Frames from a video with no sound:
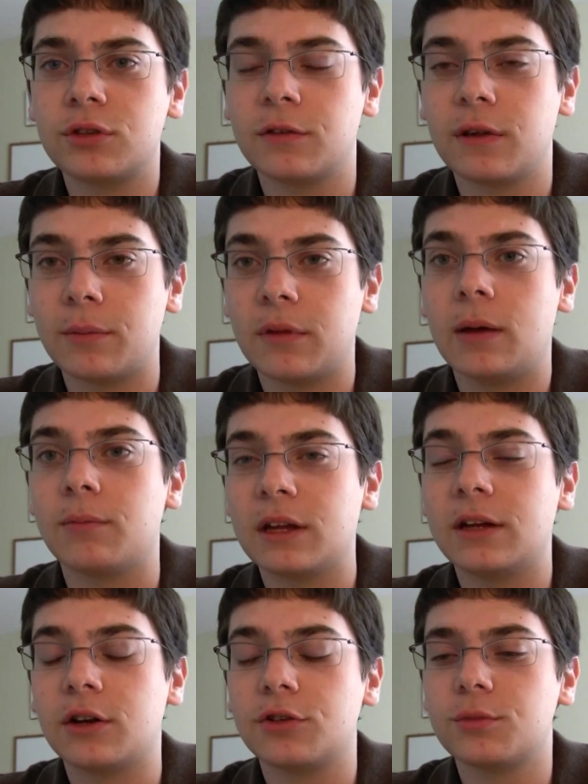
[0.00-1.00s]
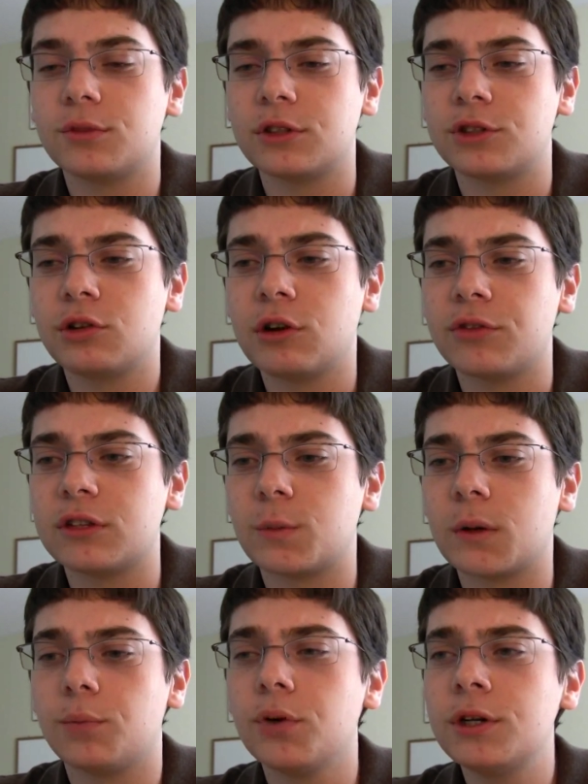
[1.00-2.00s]
if I'm not 100% sure on this,
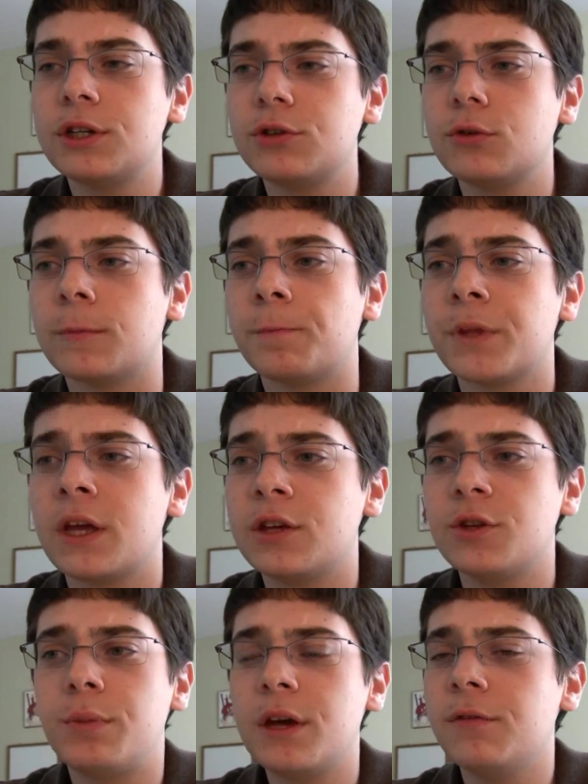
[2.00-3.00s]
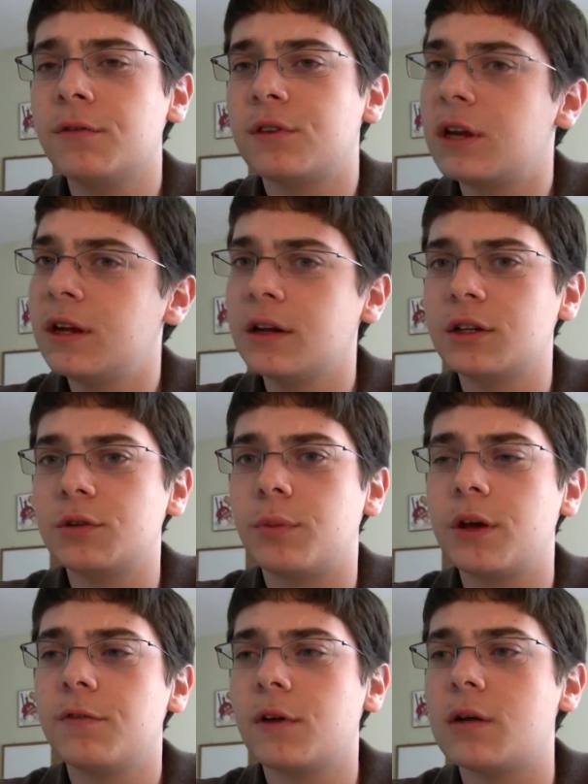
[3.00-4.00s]
but I'm pretty sure you pay for data and you
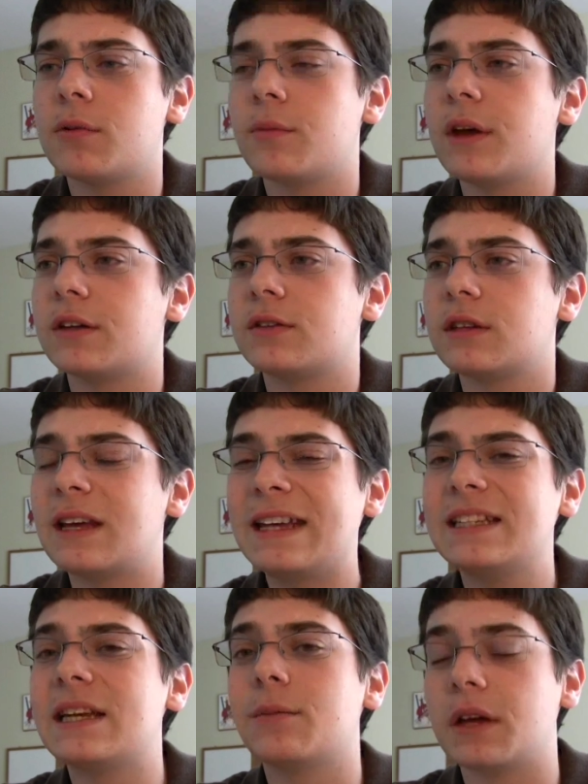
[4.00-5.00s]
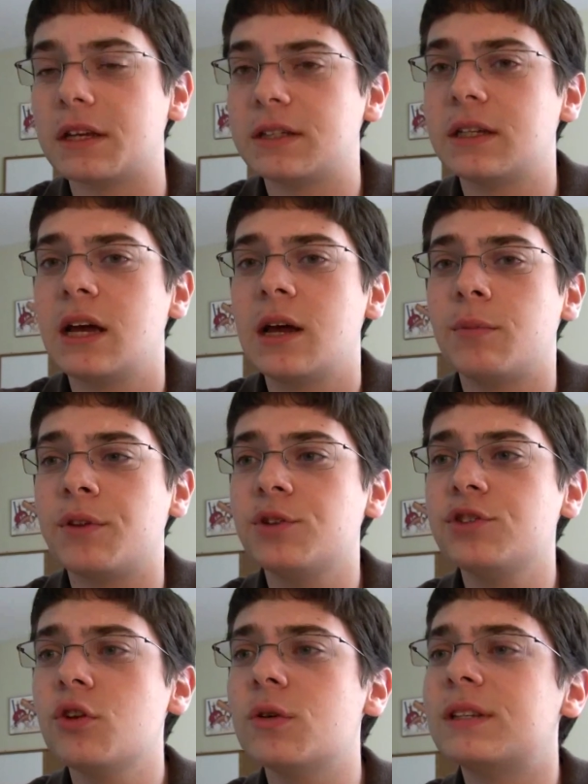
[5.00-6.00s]
pay for SMS, but
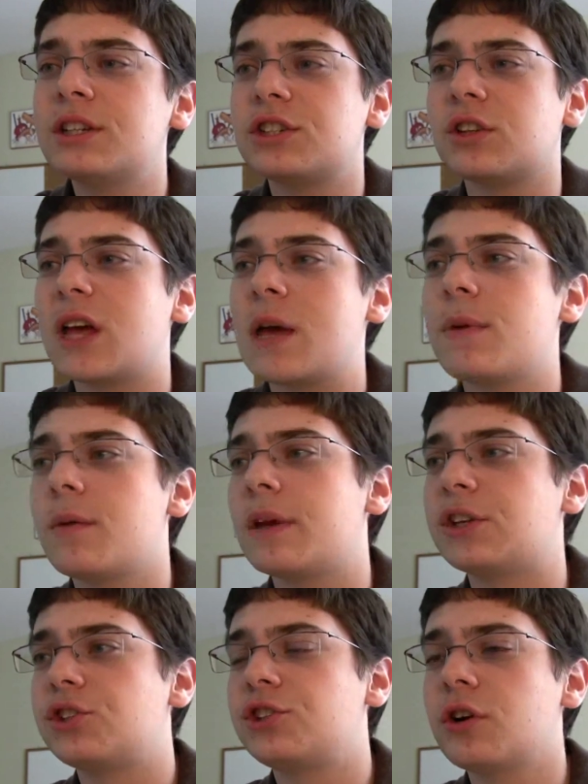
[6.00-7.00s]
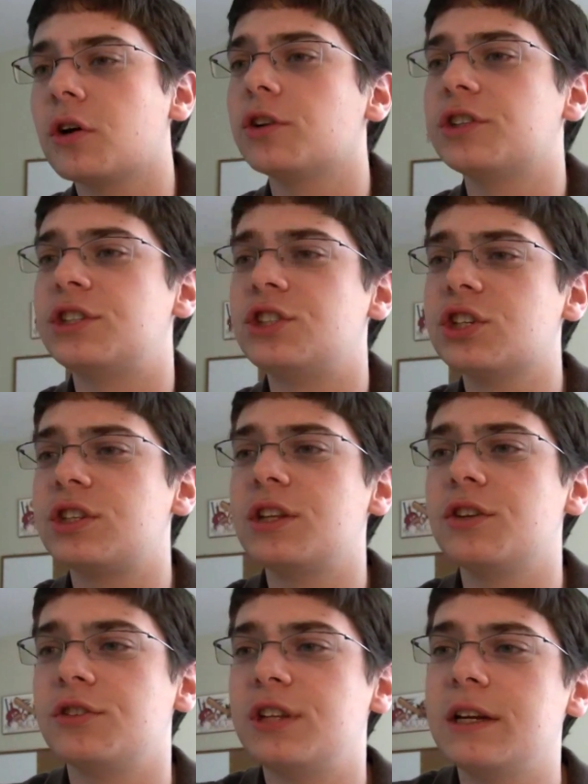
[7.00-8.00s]
there's no additional MMS charge. It's just
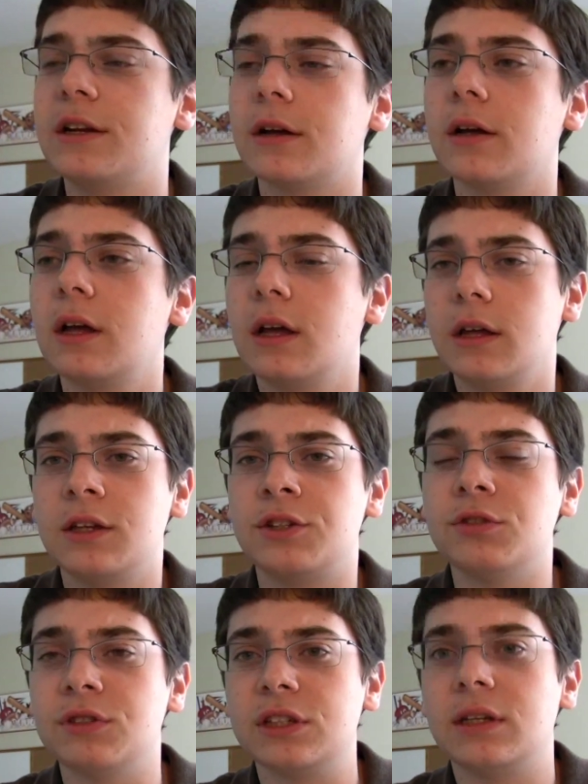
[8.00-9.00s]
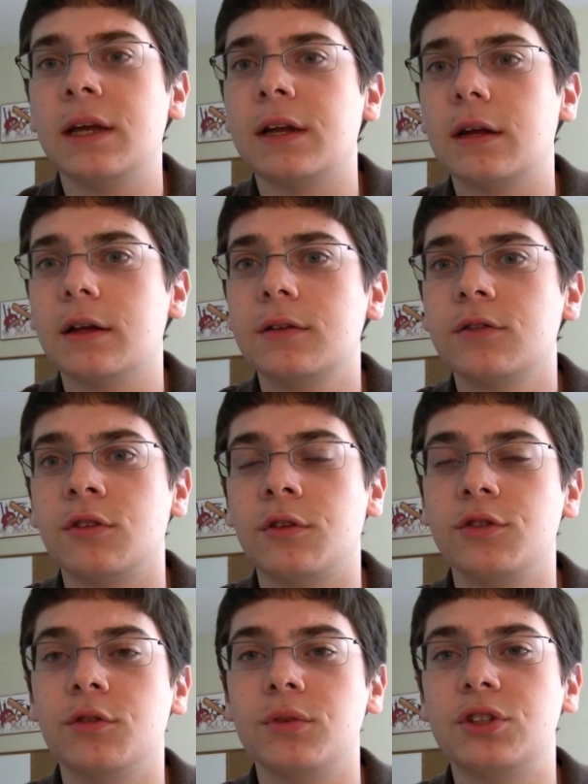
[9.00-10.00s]
that your data, it's using data,
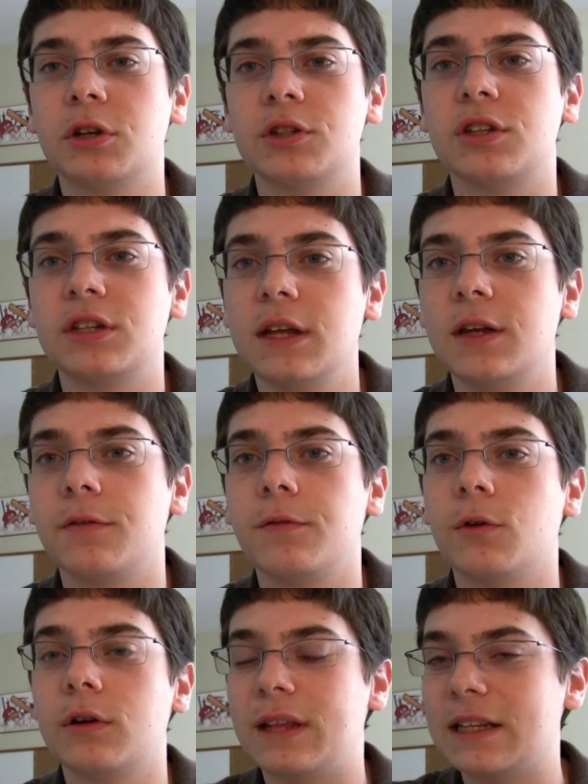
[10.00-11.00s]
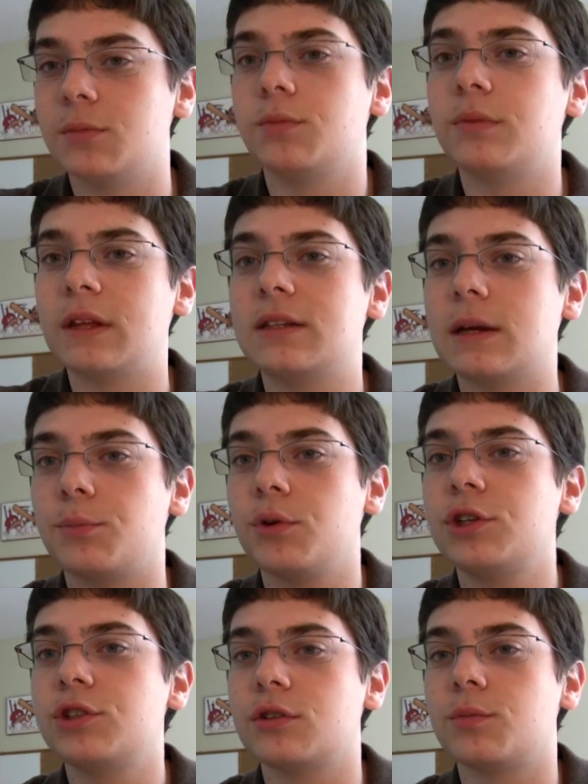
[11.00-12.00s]
so you'll be charged the data for it. That's I'm
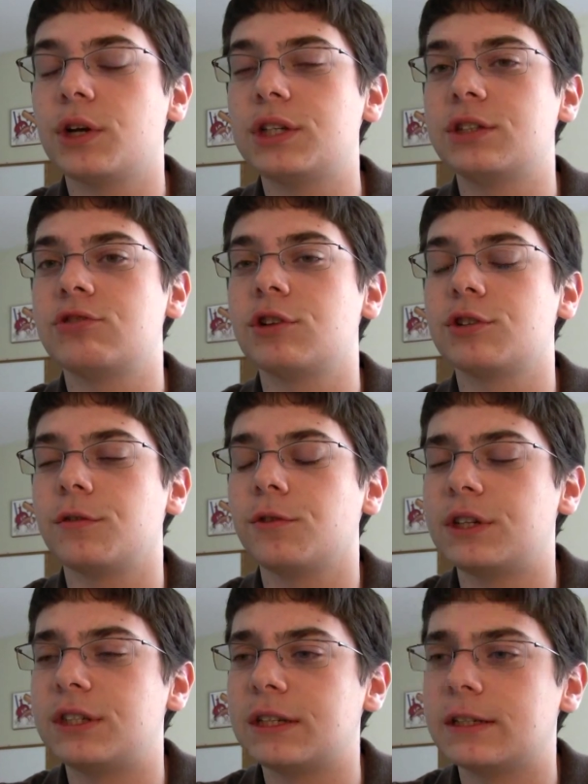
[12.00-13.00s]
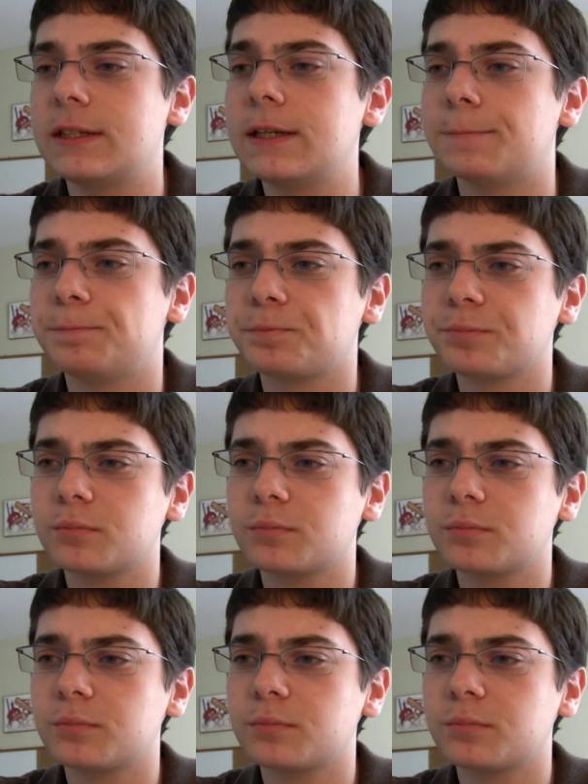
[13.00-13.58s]
pretty sure the pricing structure for AT&T.